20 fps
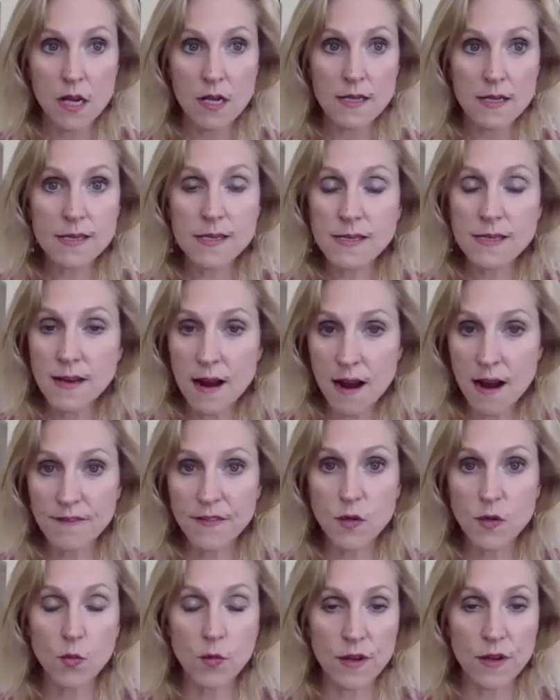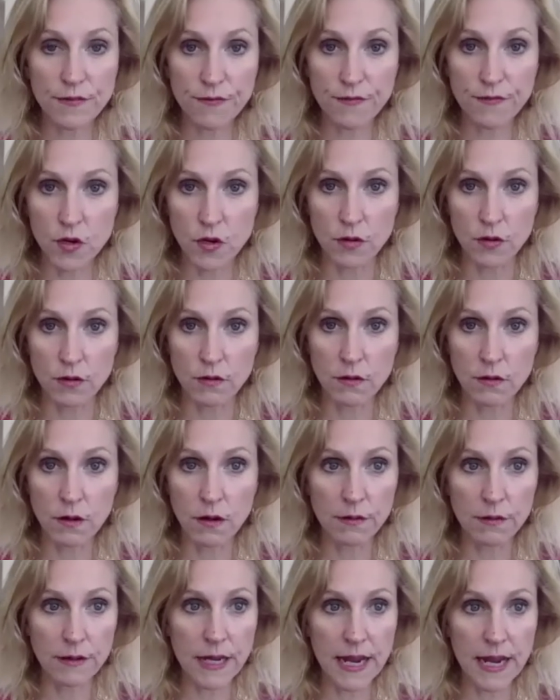stuffed with food,
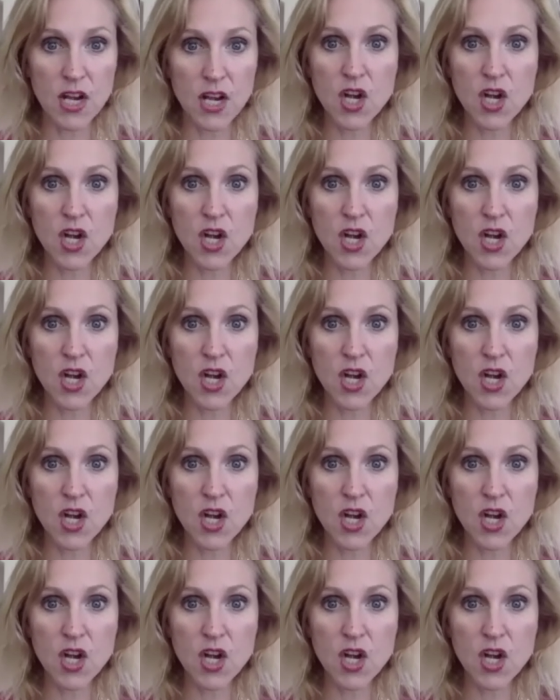okay?